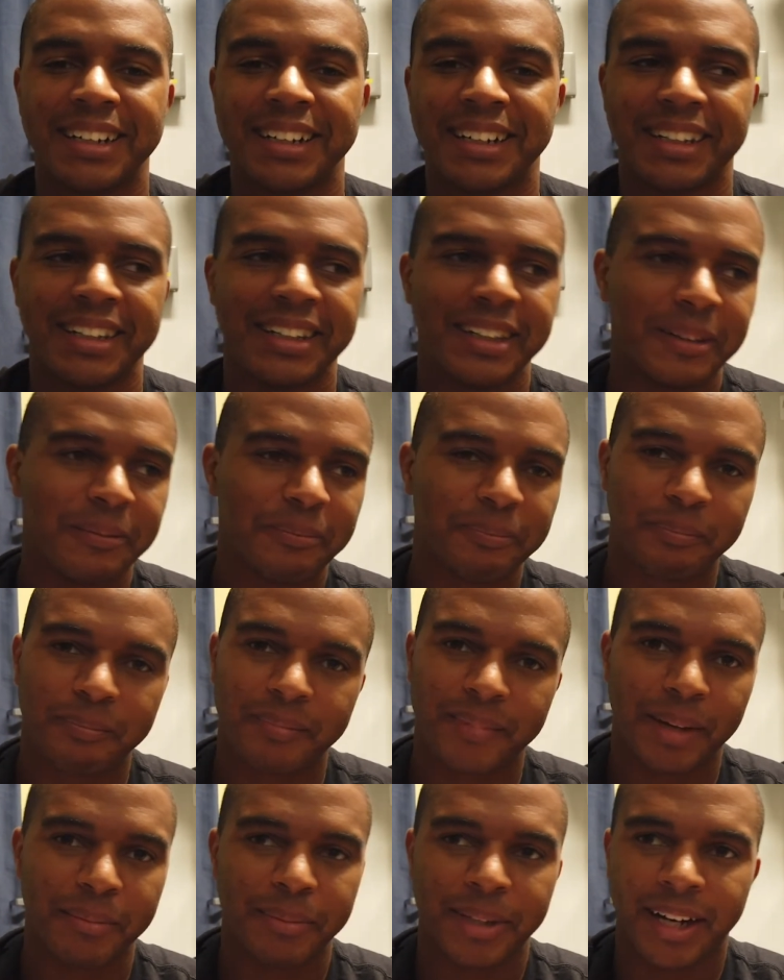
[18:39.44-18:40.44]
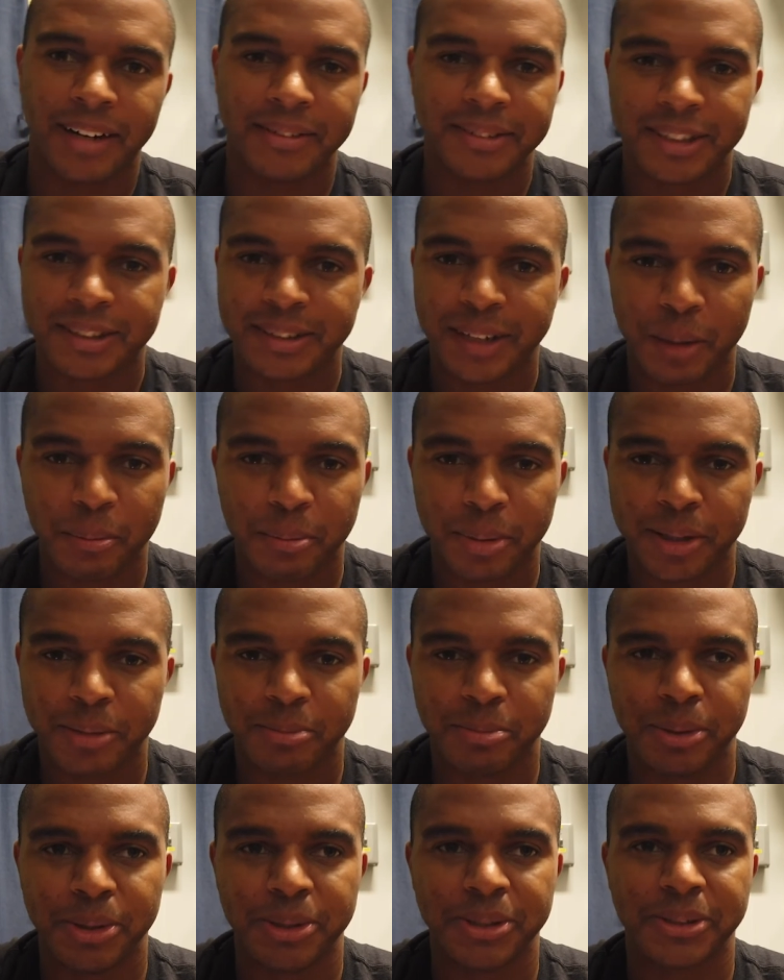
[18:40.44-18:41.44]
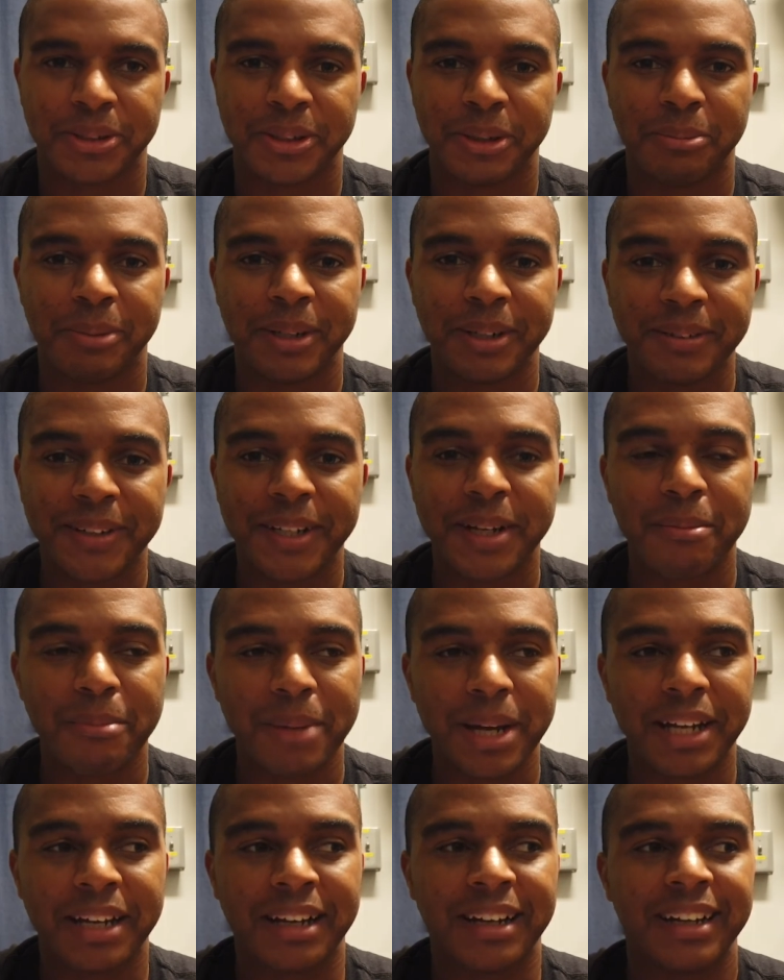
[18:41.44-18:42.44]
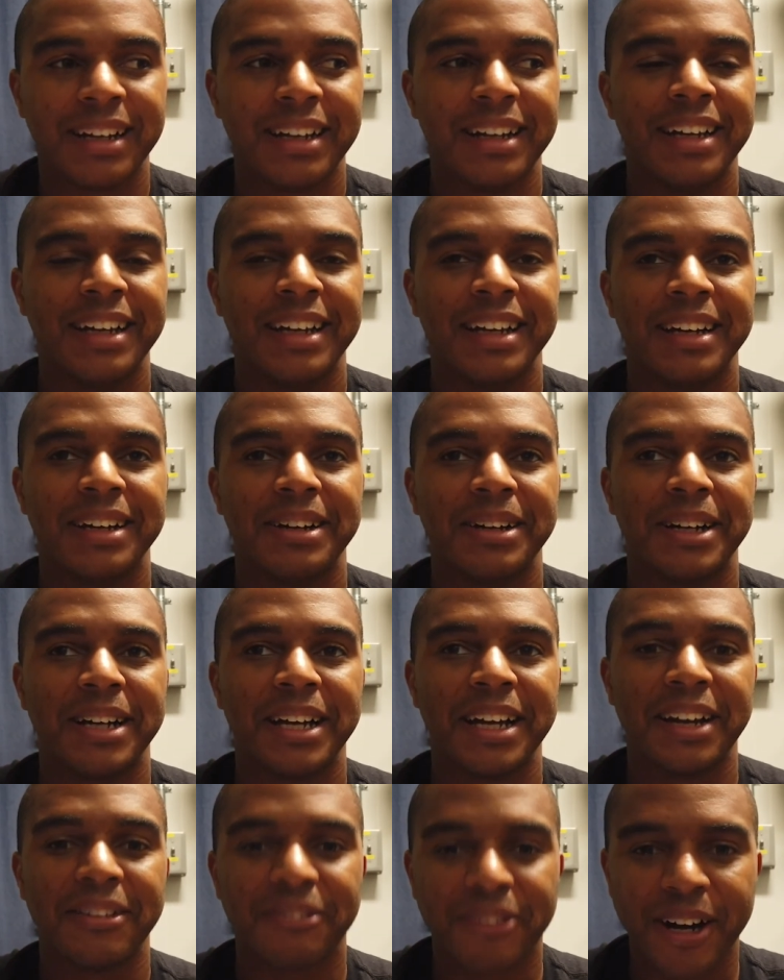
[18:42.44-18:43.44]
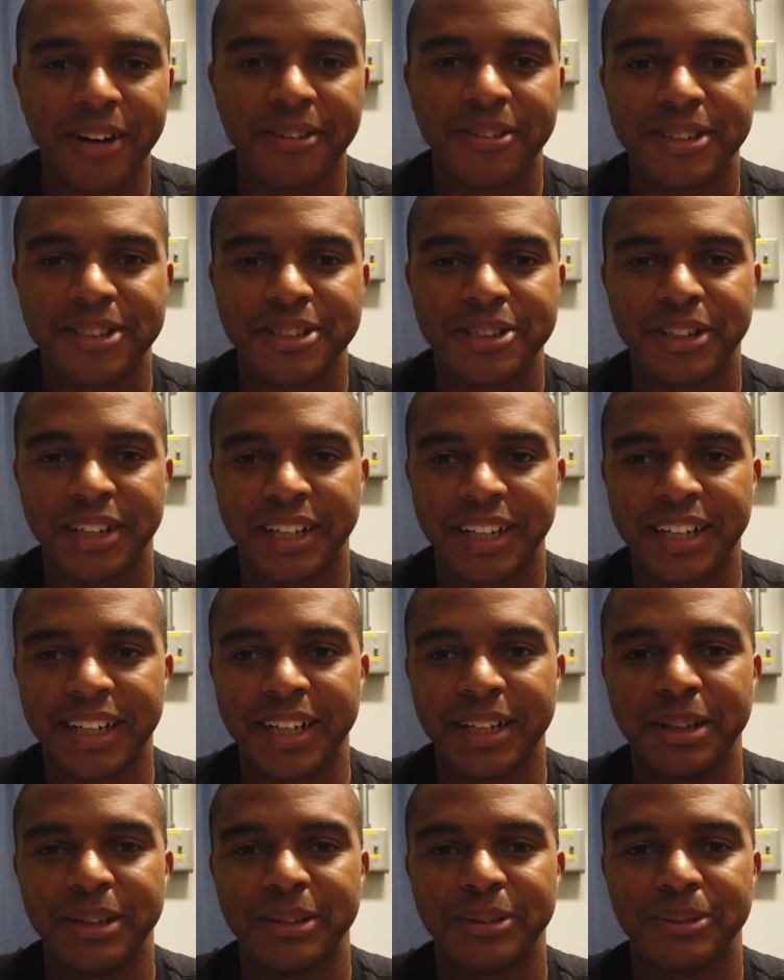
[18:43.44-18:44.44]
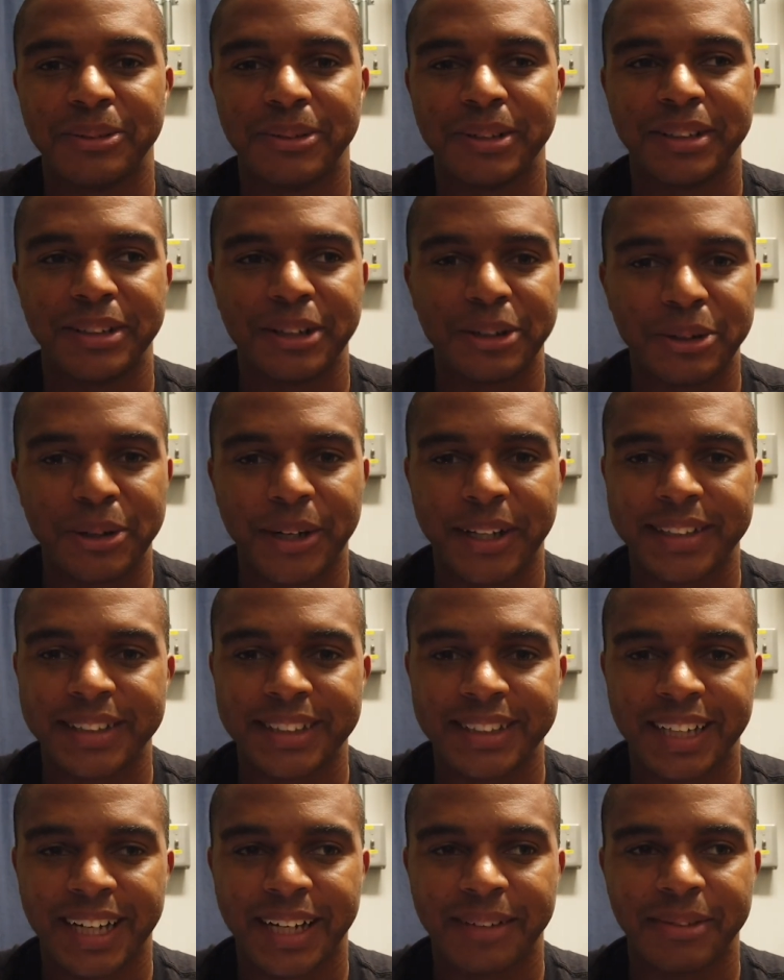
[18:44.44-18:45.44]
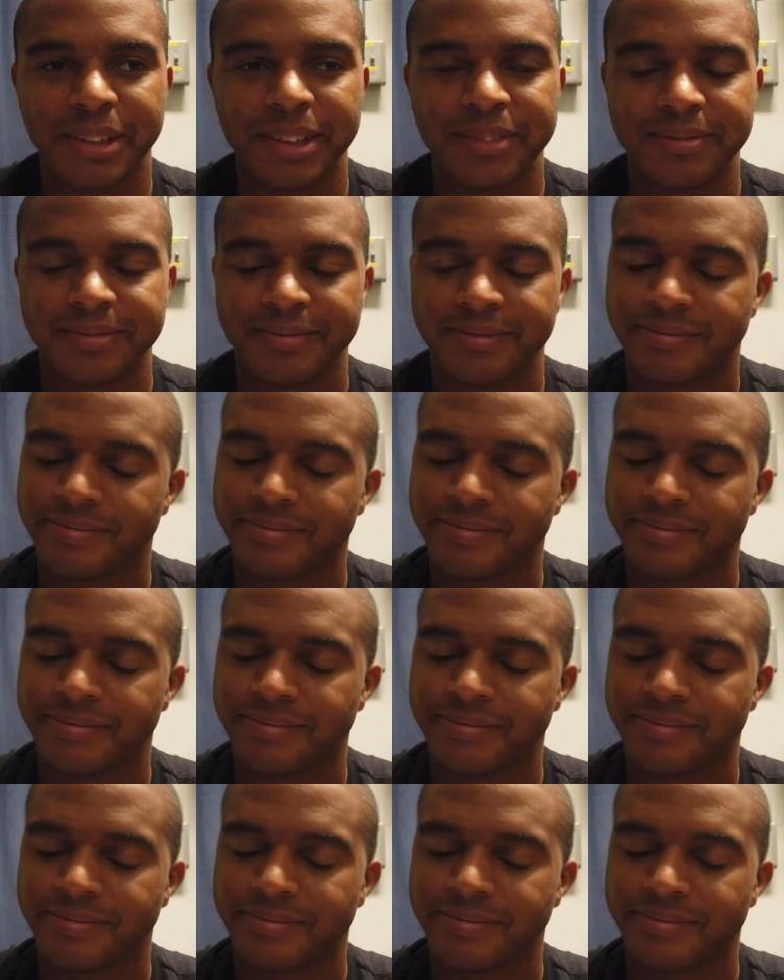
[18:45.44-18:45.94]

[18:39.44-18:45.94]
obviously not putting boost on it, but if it can make 500 NA with no crazy timing,